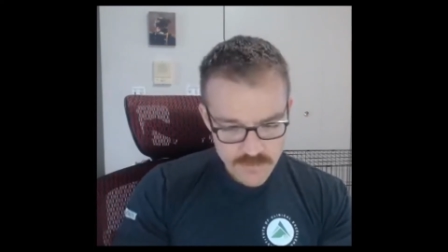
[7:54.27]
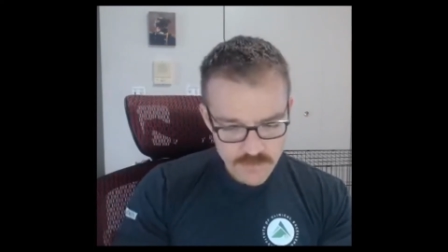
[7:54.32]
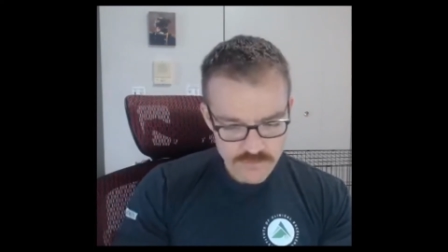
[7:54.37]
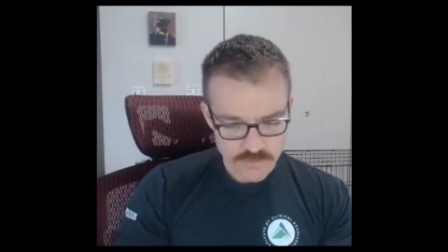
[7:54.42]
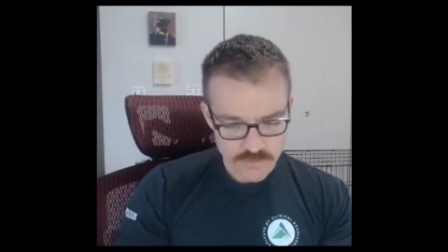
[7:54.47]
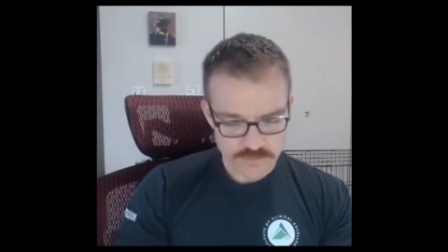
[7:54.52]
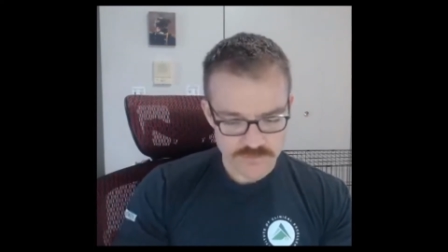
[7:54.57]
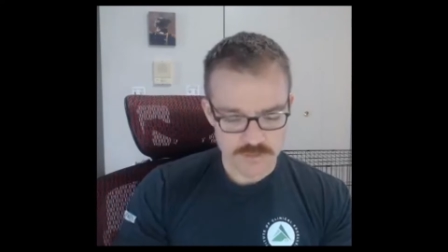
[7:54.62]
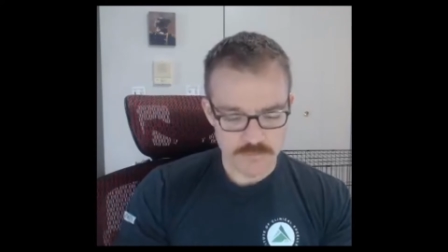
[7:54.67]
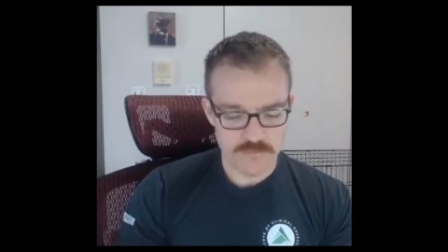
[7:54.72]

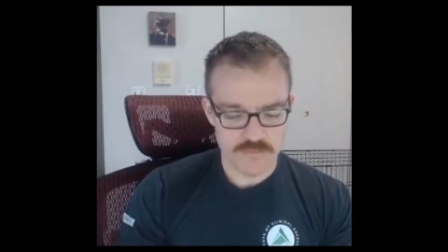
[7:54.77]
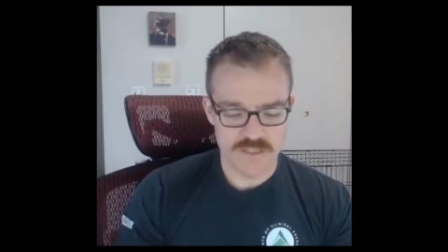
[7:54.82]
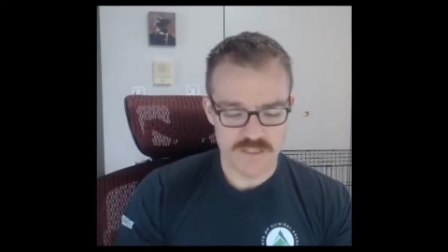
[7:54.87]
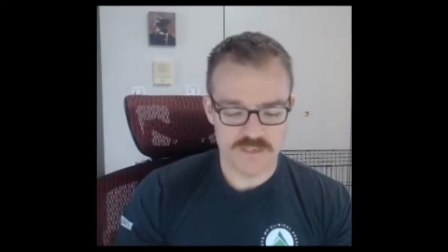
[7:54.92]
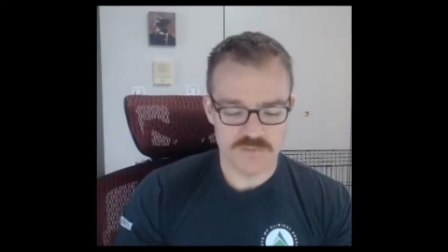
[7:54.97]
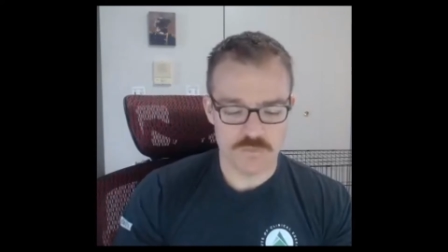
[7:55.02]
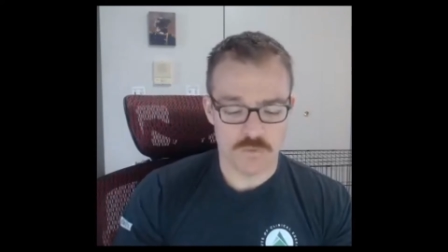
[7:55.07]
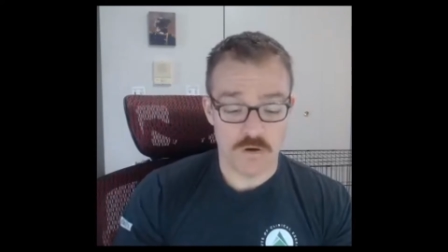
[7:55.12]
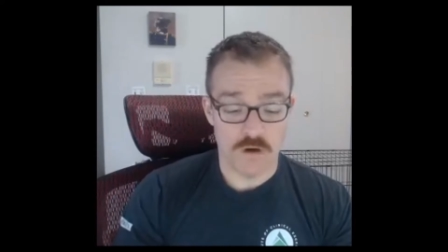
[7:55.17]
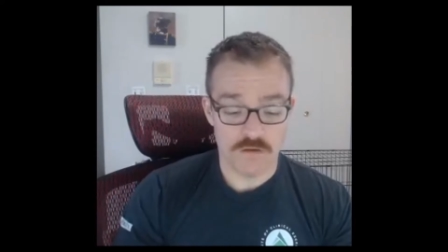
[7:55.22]
So some
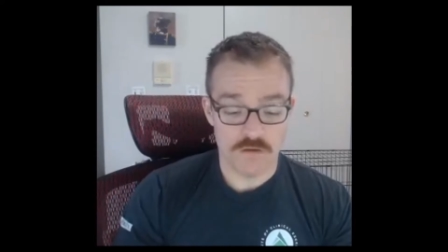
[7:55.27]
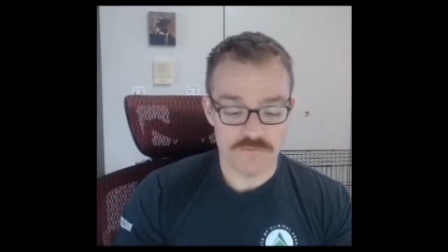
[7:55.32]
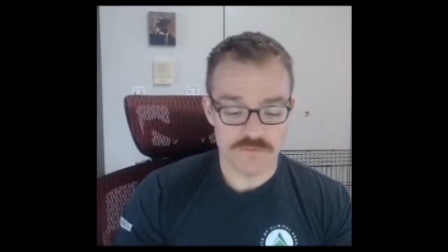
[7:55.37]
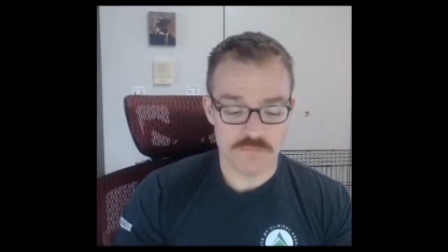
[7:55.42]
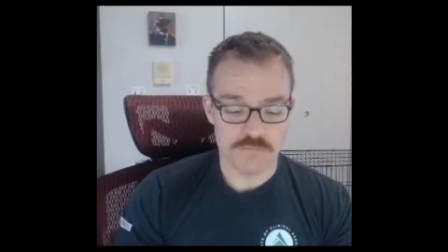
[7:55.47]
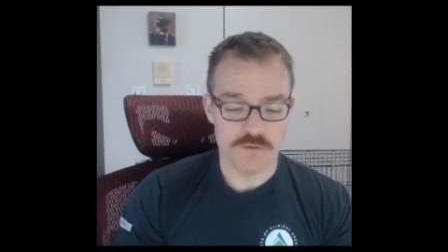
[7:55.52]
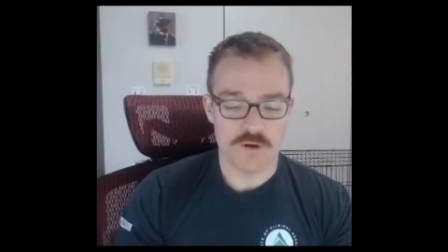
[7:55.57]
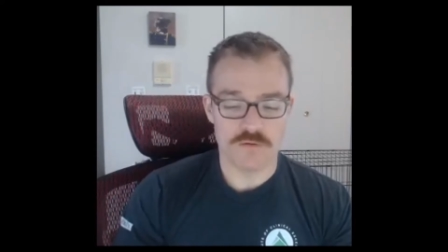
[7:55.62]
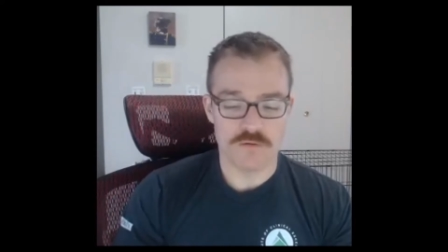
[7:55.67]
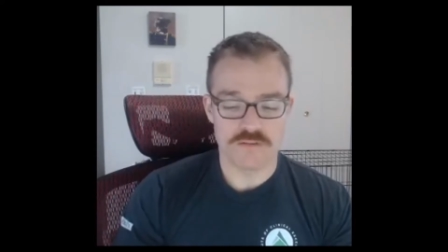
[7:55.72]
clinics will offer
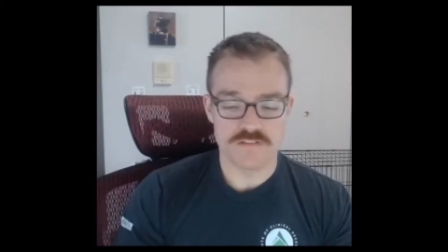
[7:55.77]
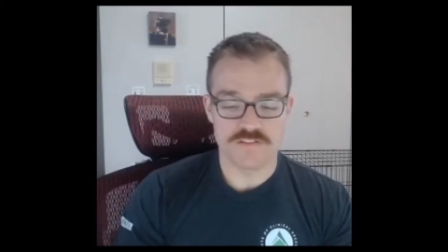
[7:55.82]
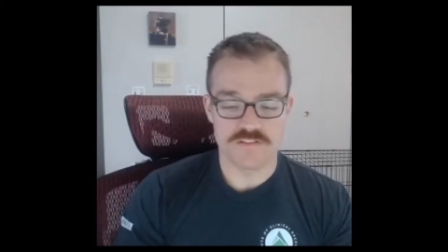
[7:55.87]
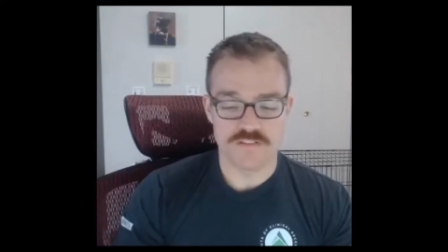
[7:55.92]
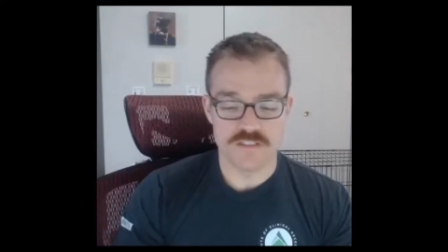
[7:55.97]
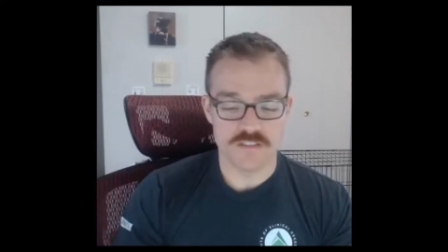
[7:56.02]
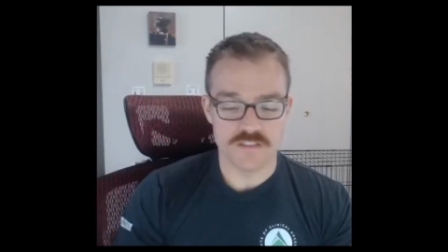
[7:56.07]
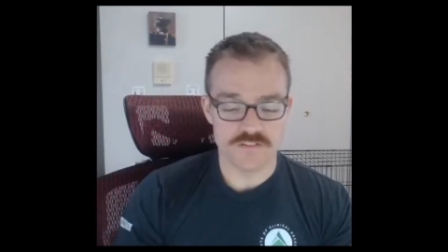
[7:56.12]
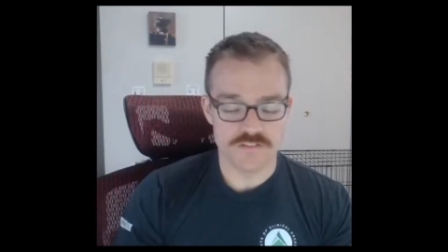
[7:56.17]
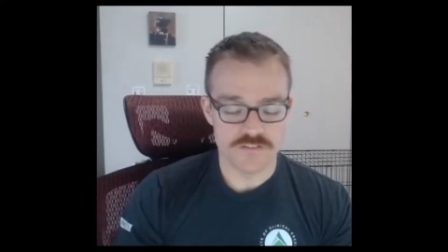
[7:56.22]

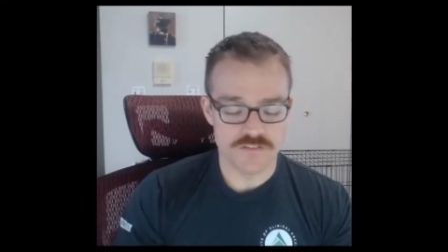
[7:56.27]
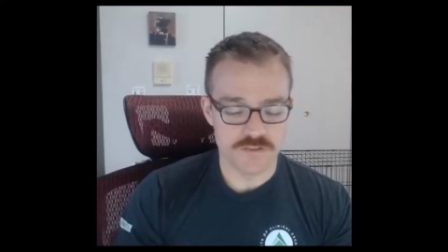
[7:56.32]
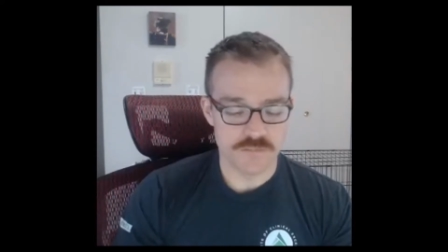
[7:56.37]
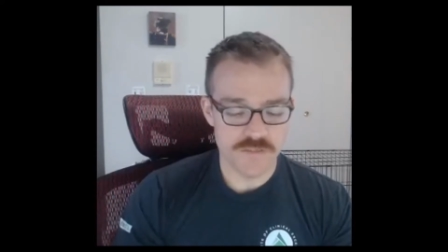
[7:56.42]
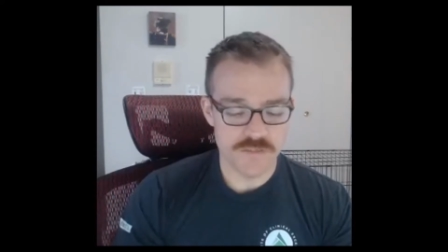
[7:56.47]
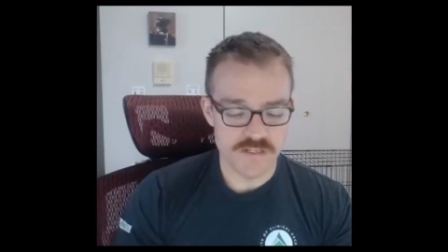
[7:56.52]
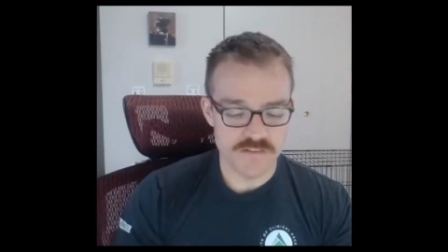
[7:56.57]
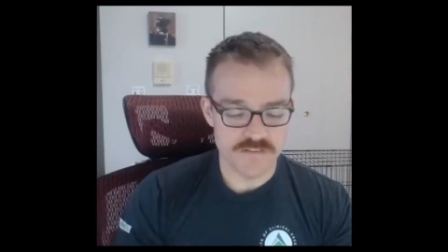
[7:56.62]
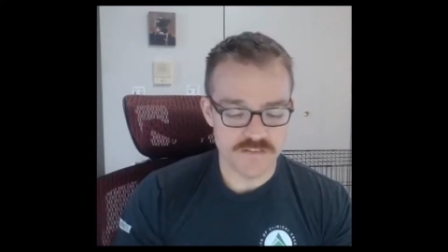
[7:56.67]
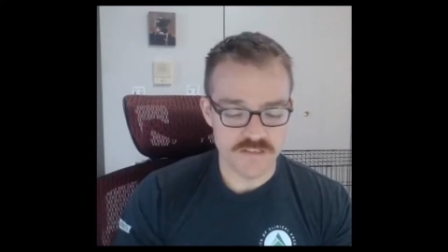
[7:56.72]
bonuses to
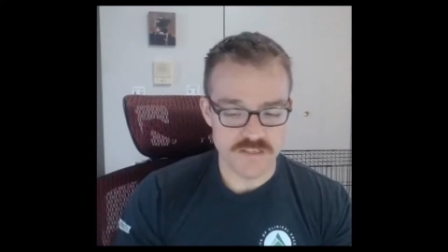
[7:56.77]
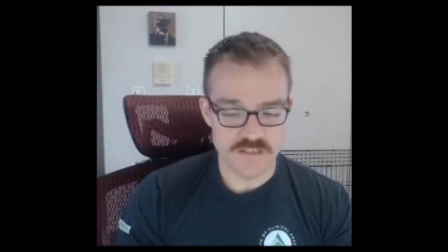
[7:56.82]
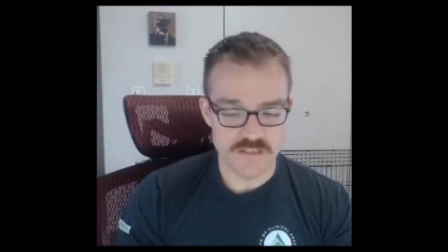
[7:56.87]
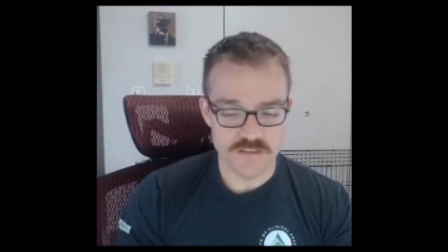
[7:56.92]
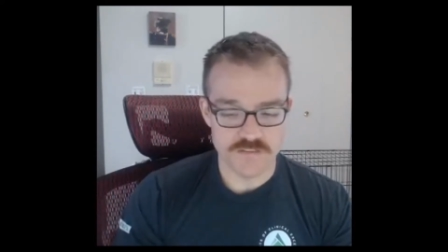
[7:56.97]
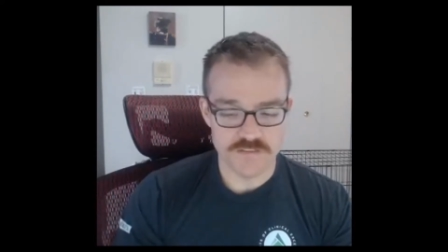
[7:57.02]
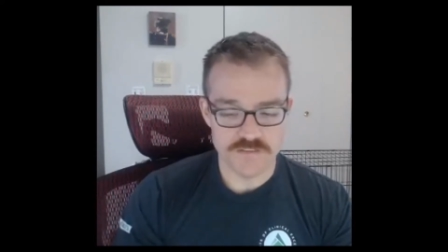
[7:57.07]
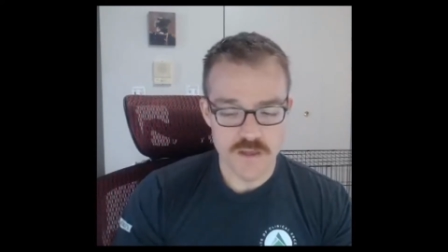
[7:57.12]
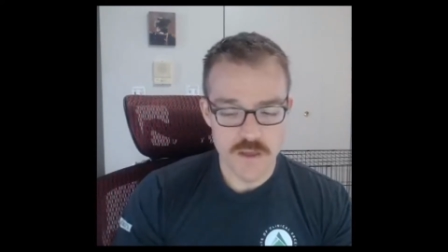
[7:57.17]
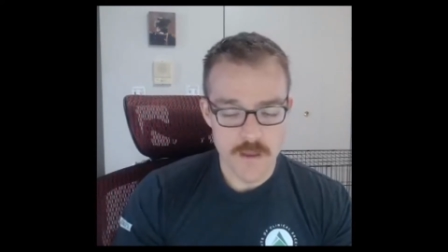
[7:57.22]

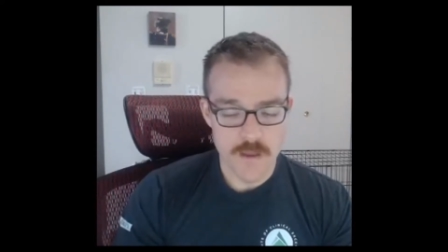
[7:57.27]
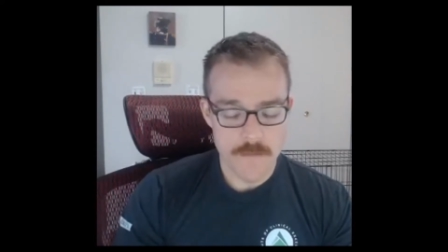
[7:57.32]
PTs